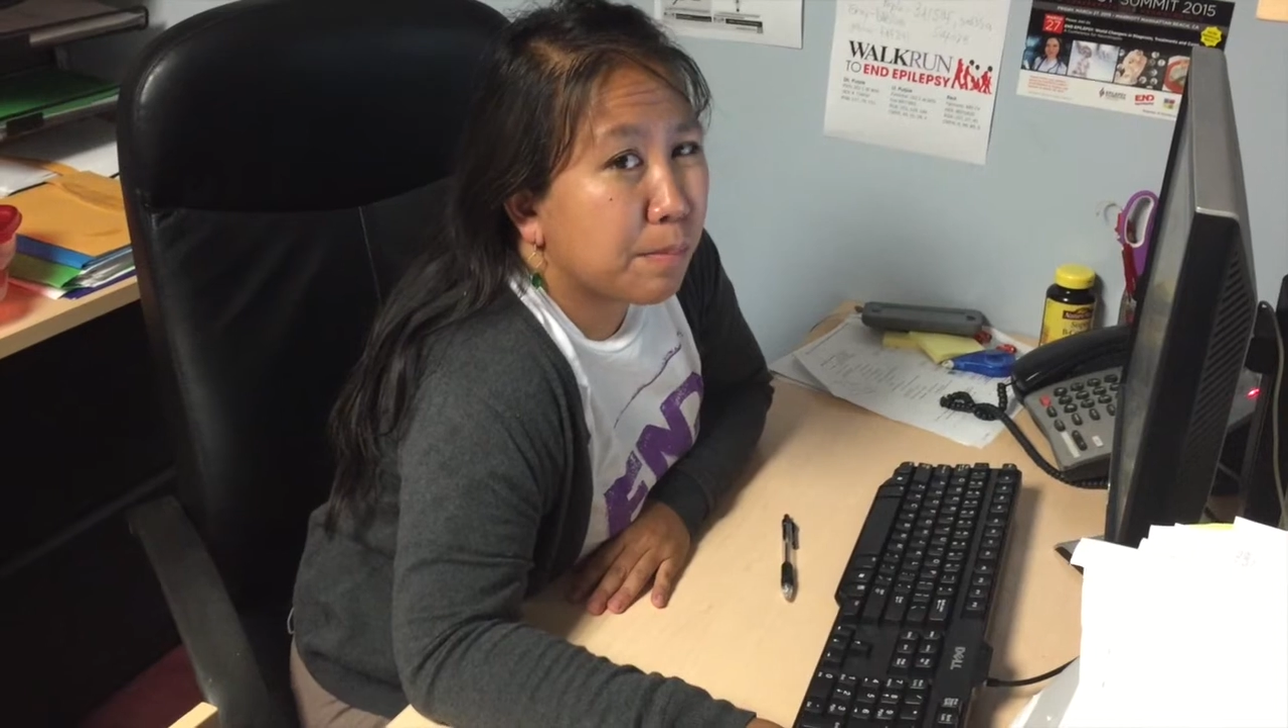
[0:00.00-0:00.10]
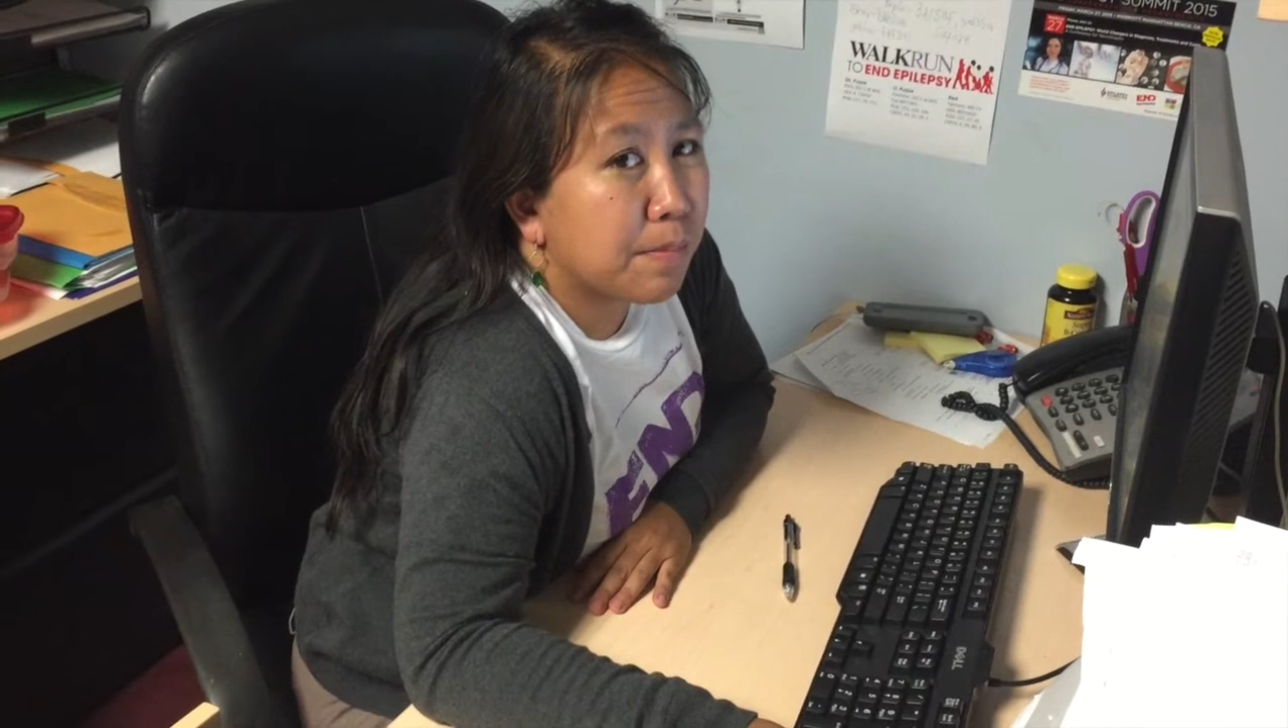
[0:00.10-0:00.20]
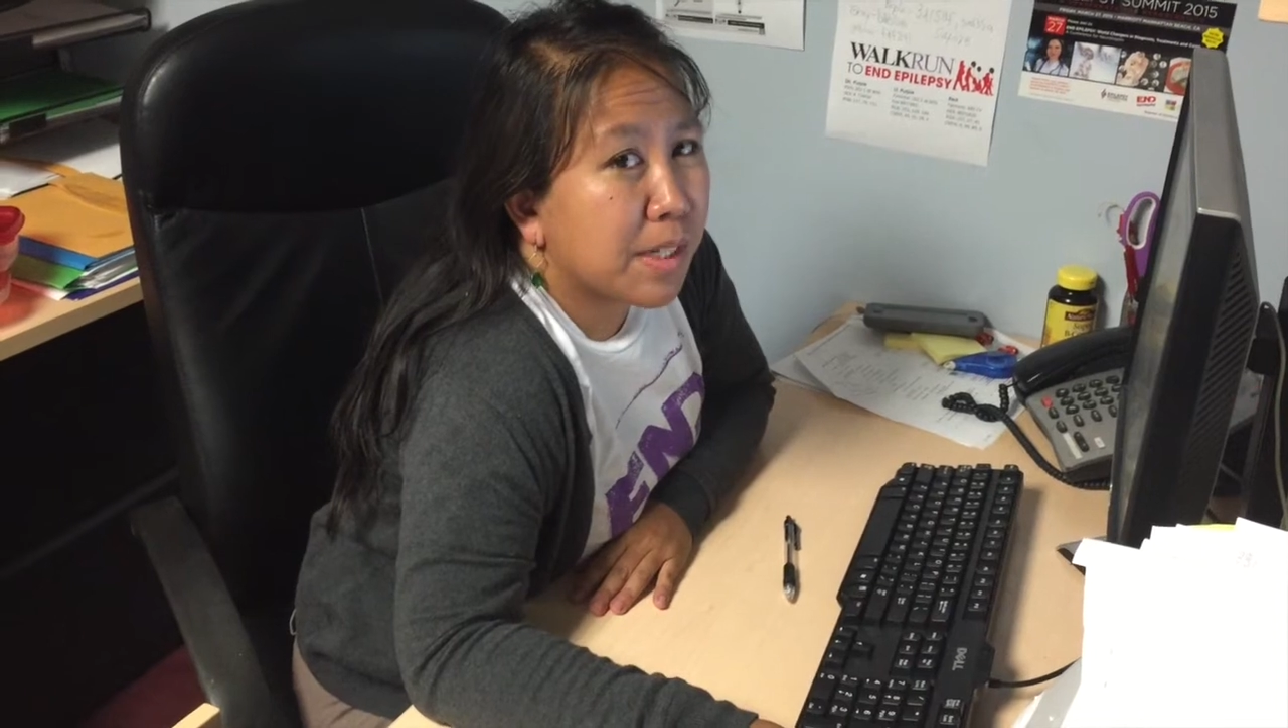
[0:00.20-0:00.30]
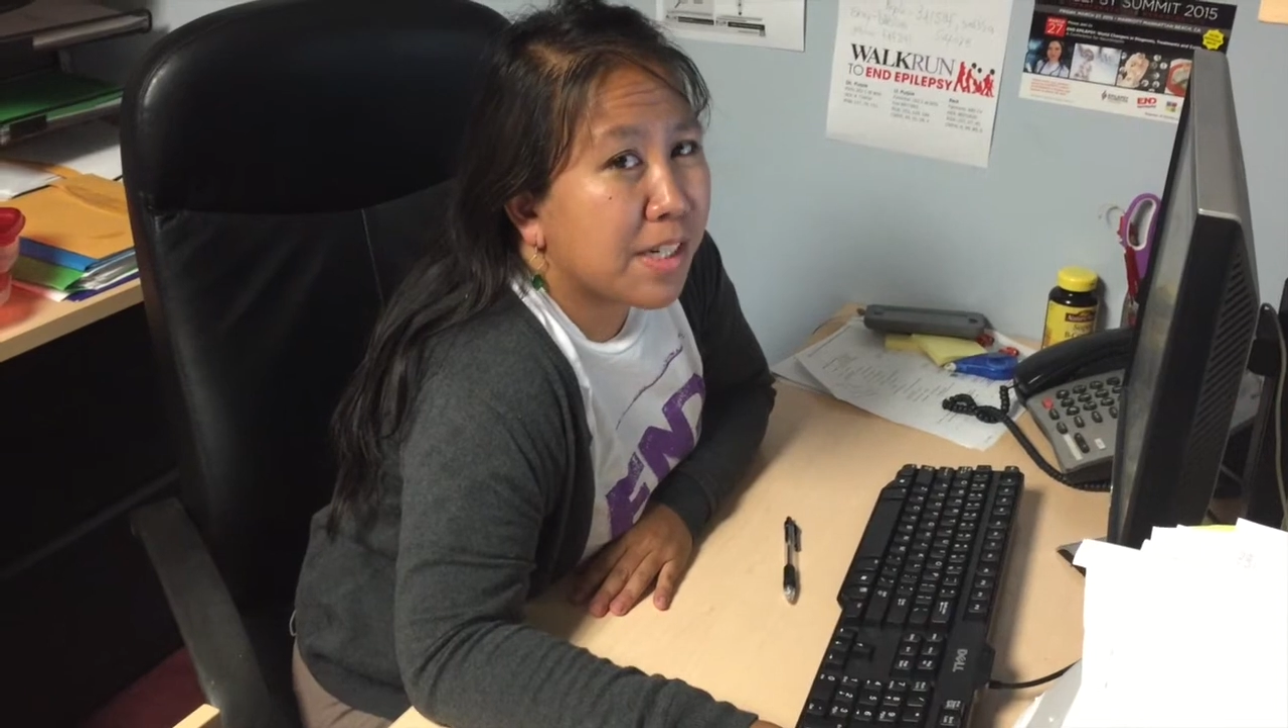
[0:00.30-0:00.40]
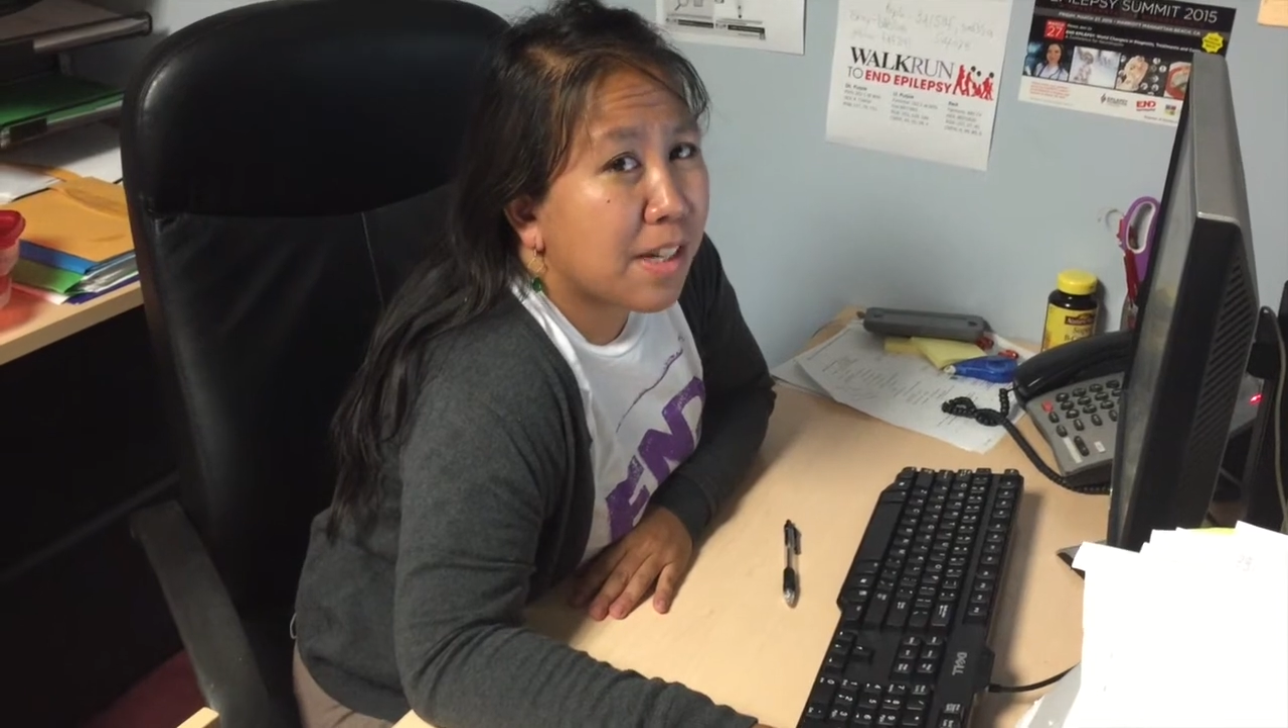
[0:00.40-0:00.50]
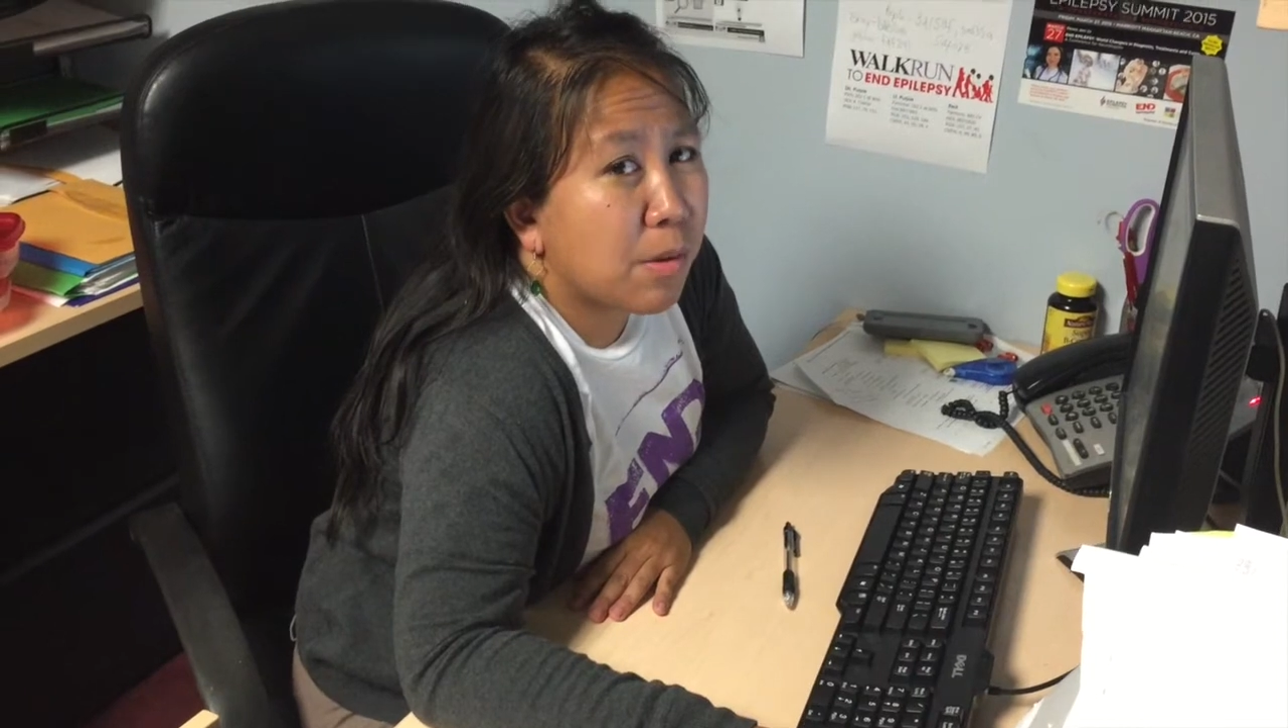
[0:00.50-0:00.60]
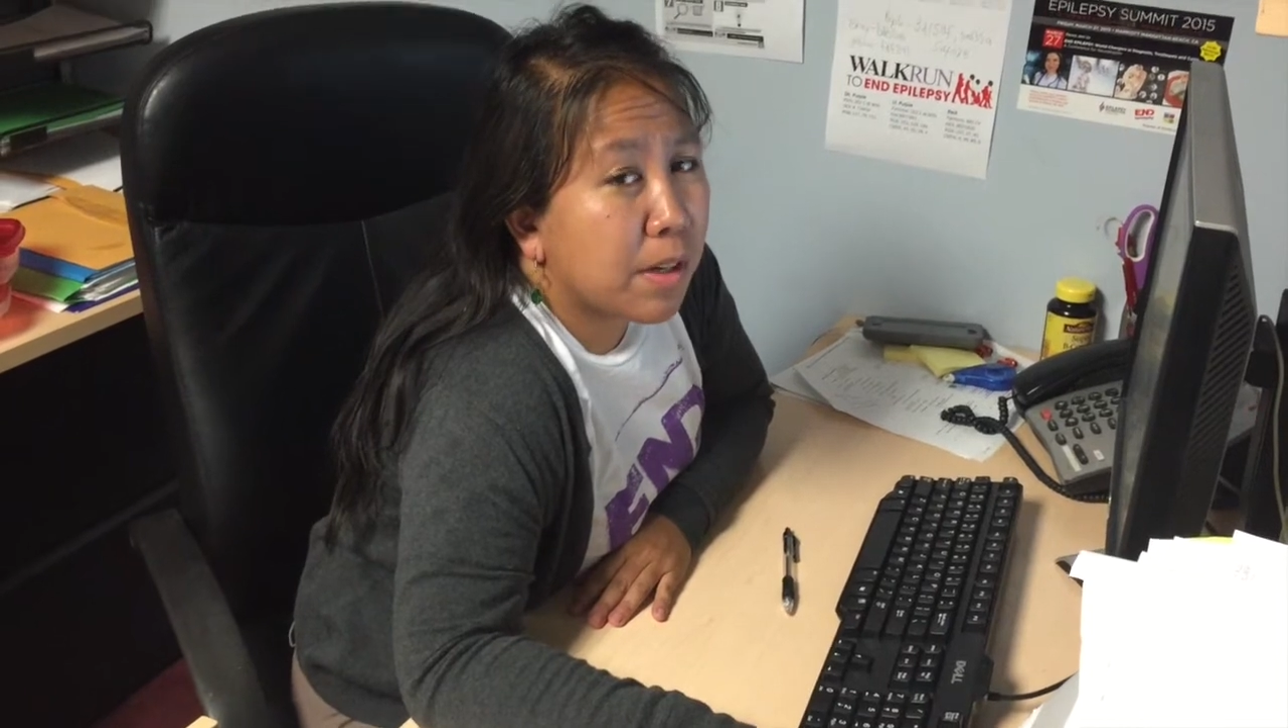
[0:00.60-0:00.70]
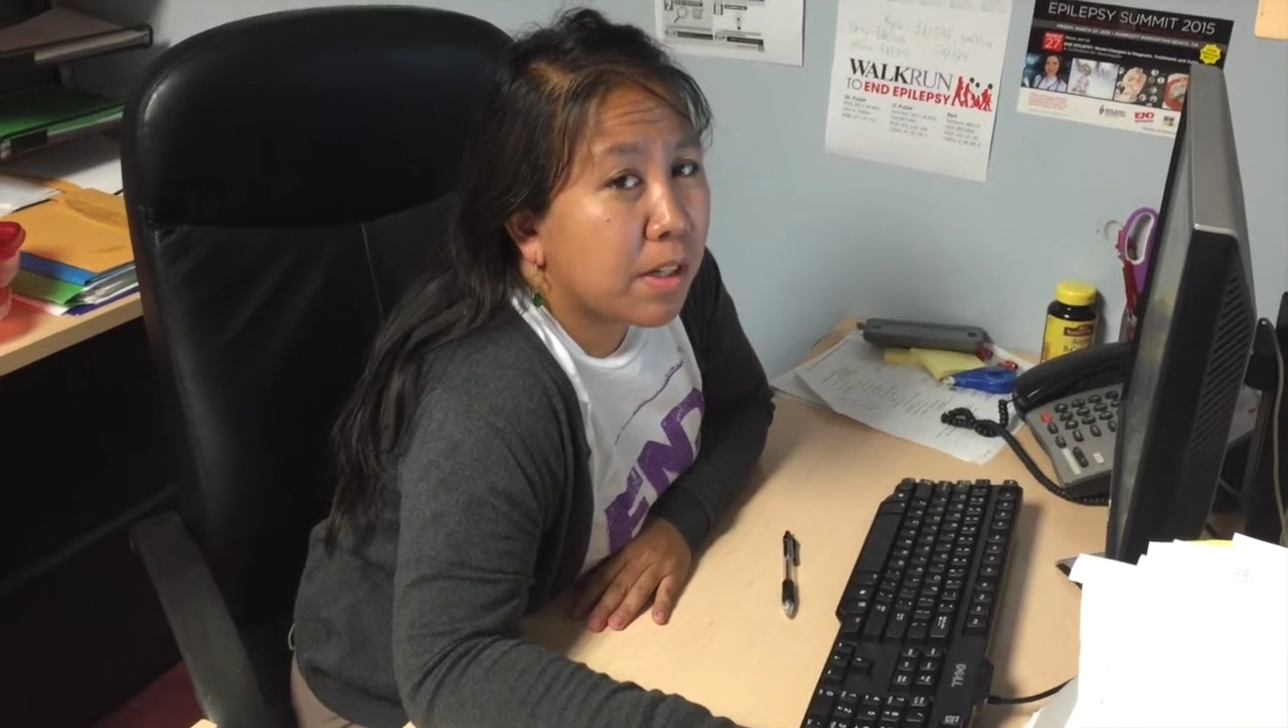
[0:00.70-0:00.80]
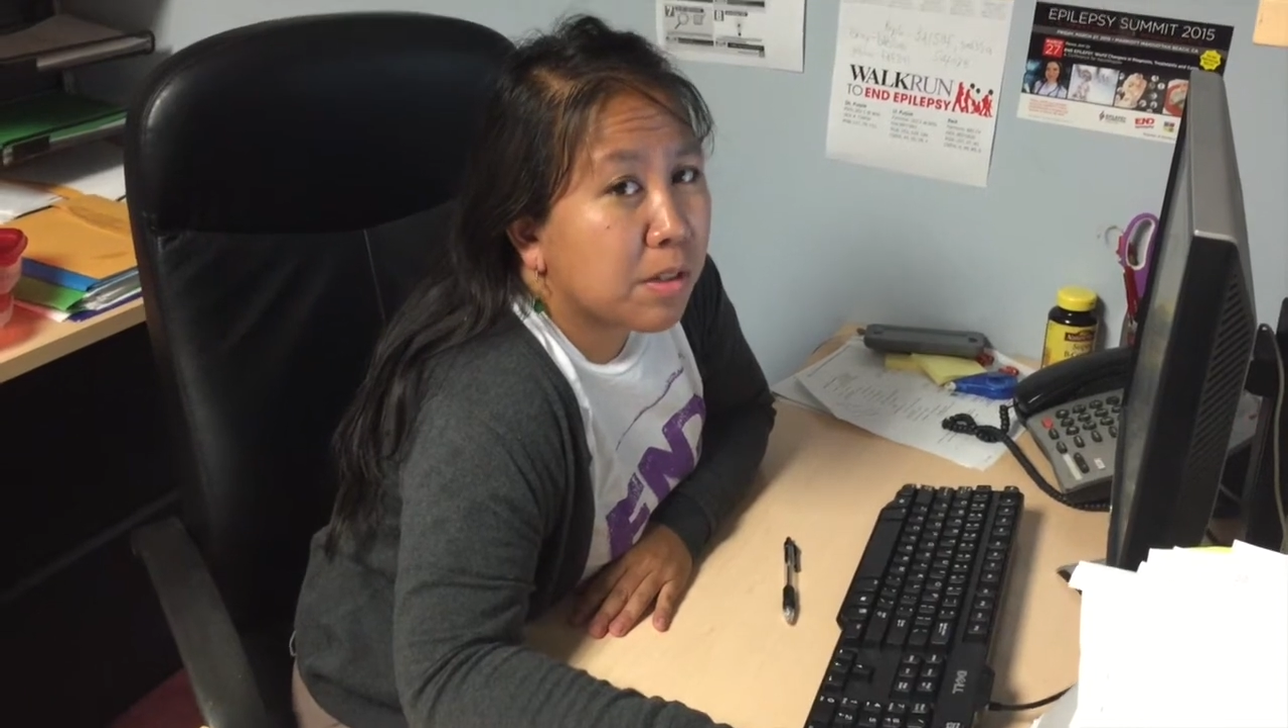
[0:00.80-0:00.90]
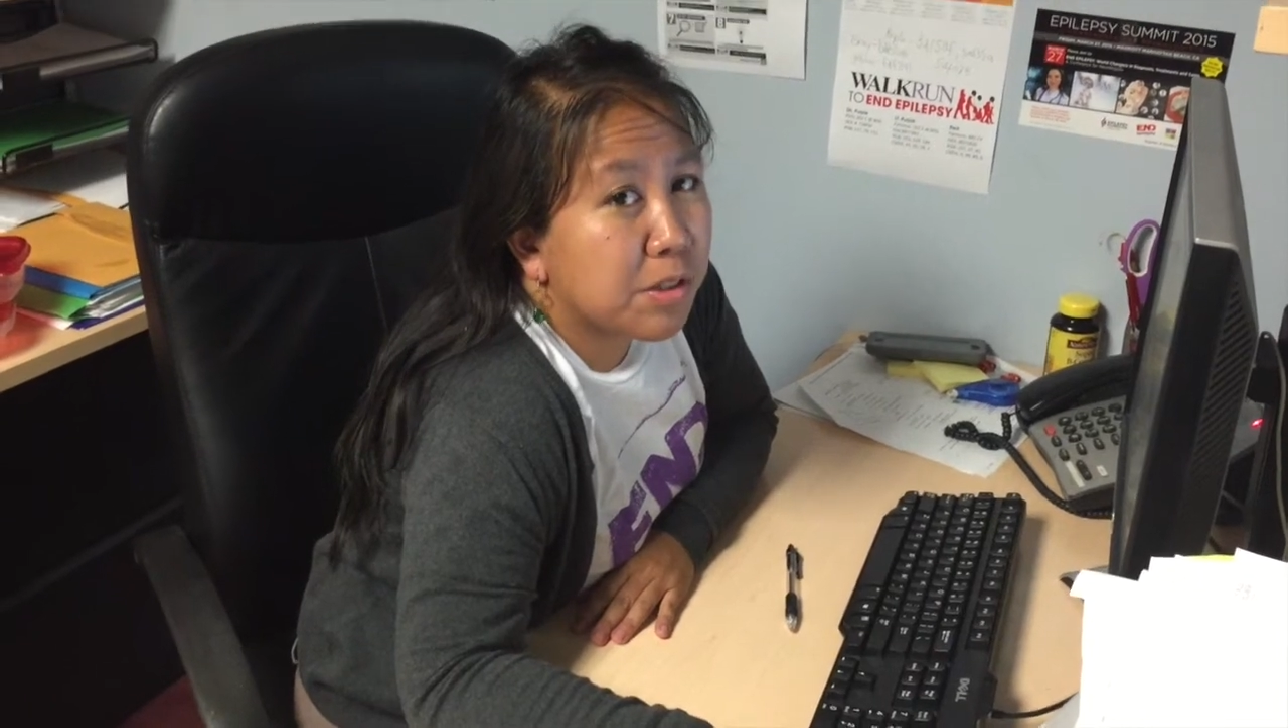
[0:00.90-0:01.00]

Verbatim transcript: Because I want to